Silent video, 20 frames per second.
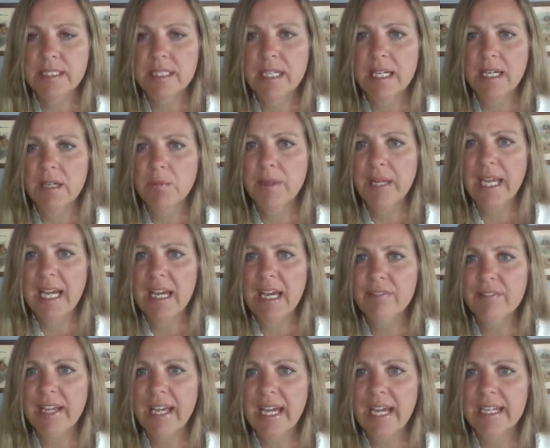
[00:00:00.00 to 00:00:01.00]
Uh, we have
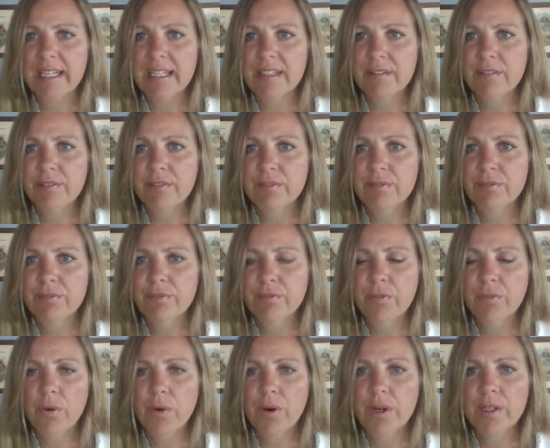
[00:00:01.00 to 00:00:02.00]
added
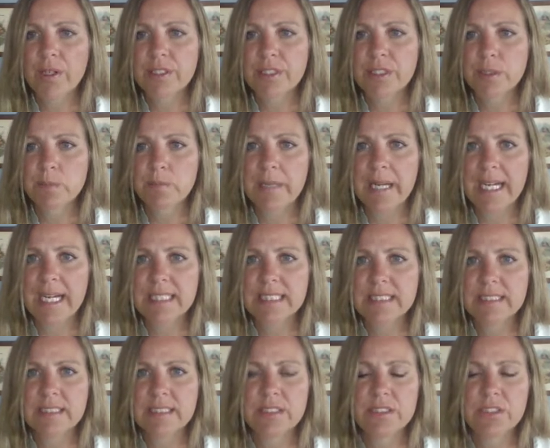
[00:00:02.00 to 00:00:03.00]
four new bats
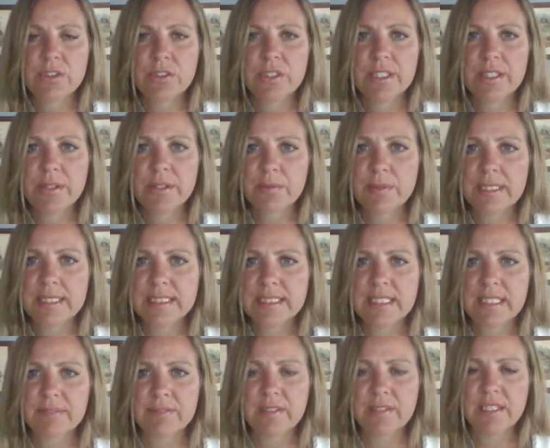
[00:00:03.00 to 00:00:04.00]
due to the risk
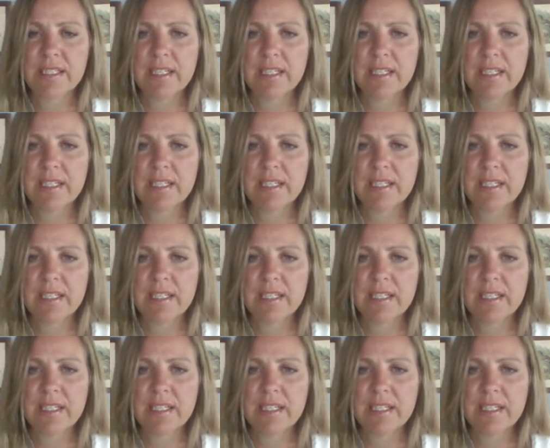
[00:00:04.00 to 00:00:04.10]
of